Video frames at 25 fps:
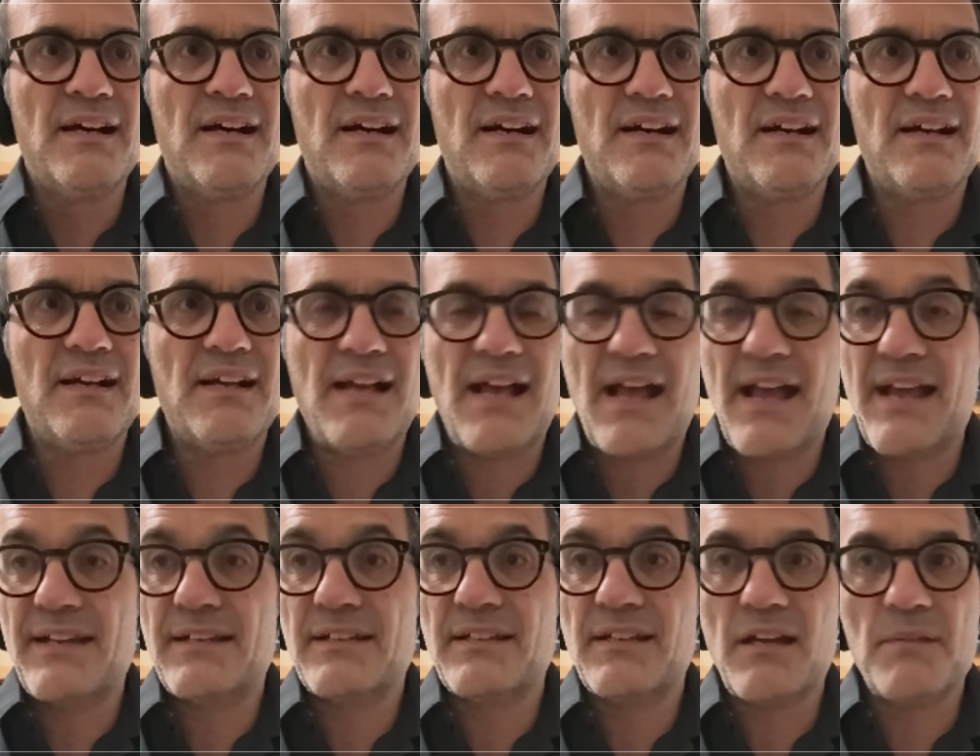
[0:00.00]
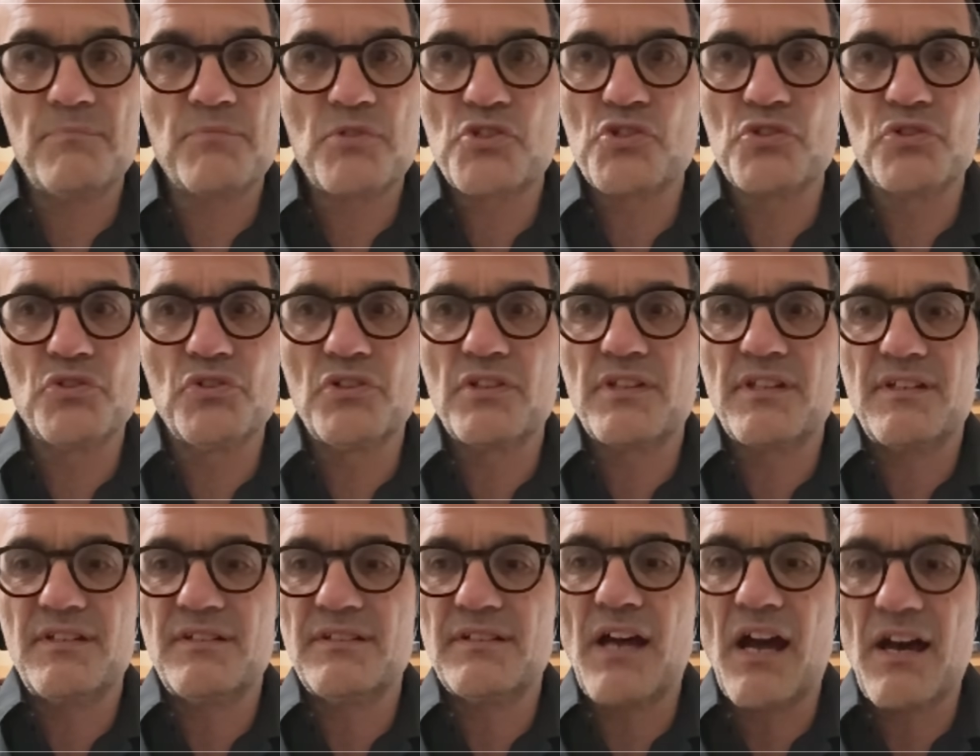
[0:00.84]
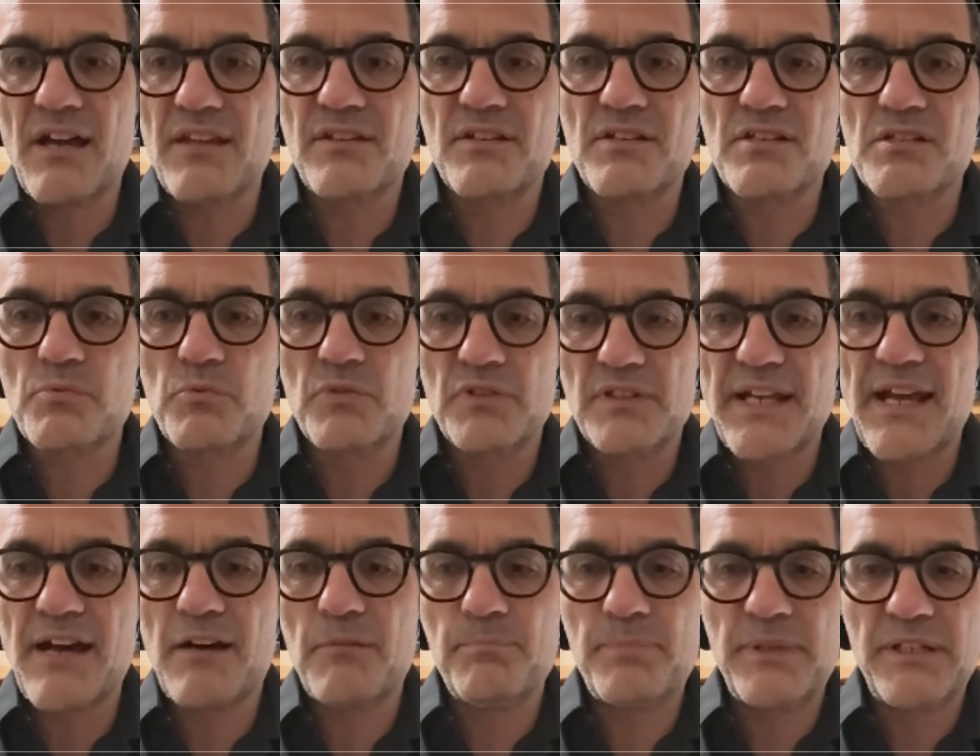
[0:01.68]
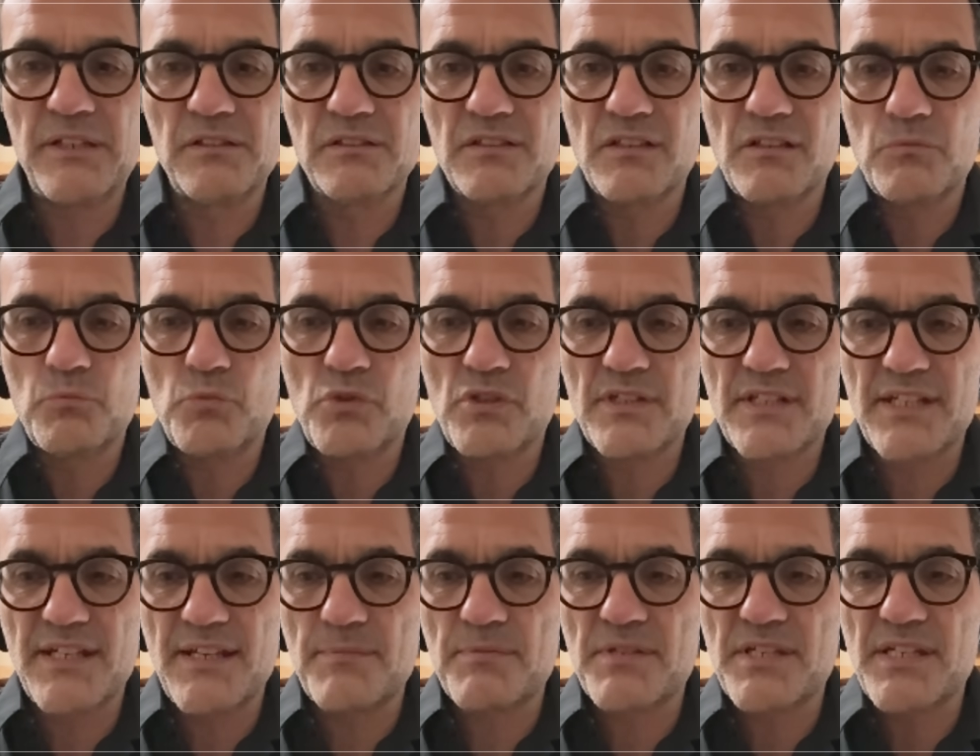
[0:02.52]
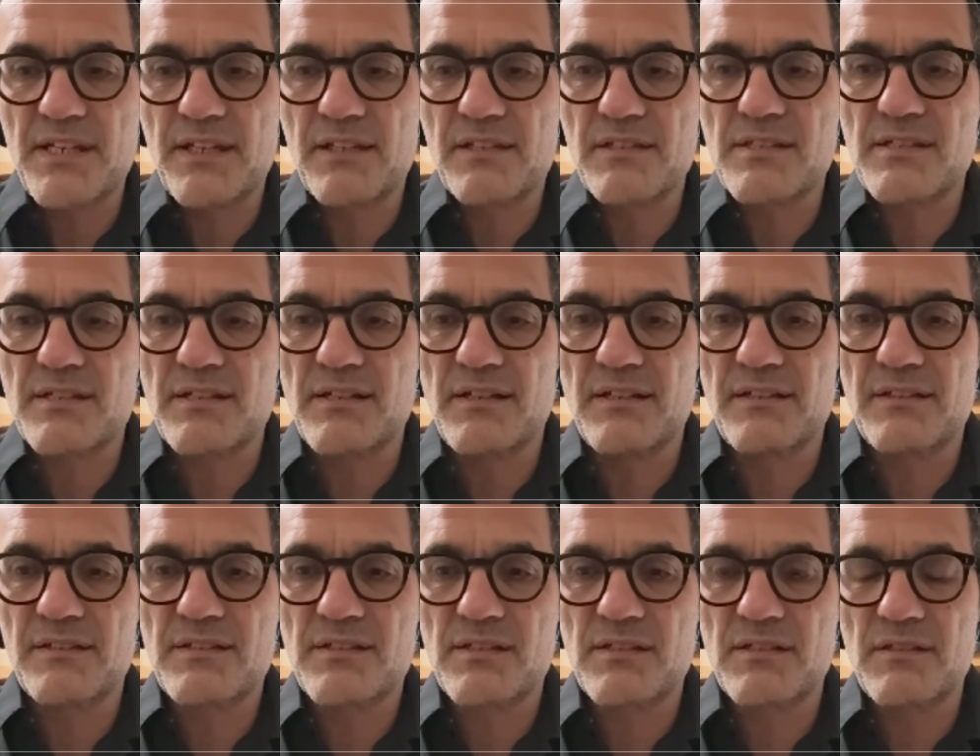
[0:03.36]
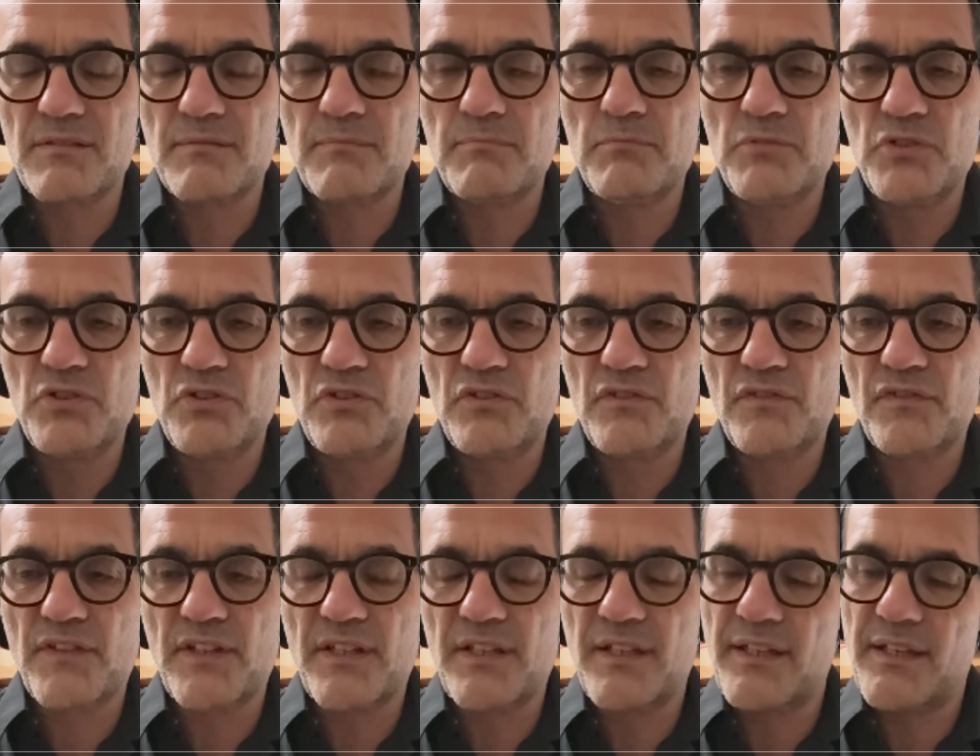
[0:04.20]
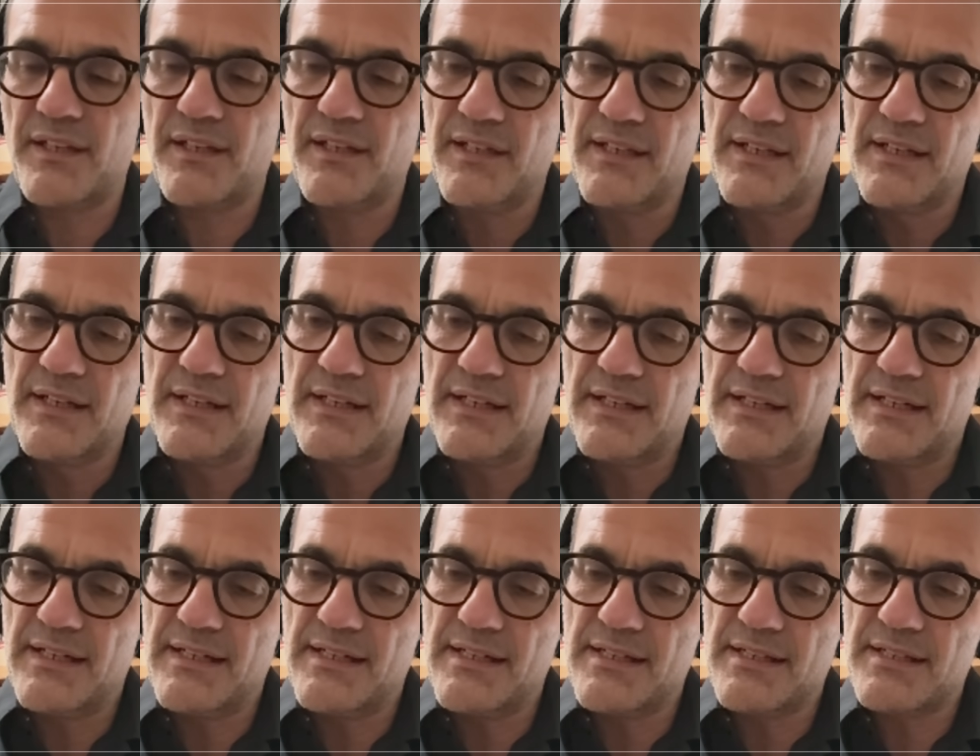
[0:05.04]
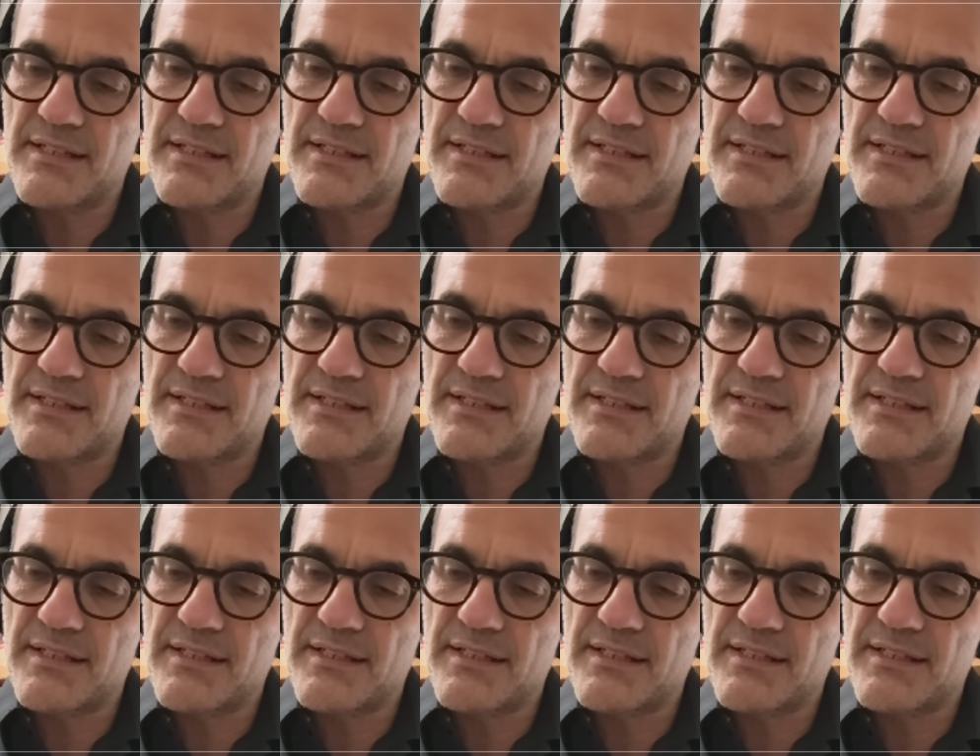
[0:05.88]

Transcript: Uh, and I'm sure that others will now build on what DeepSeek has done to move the uh,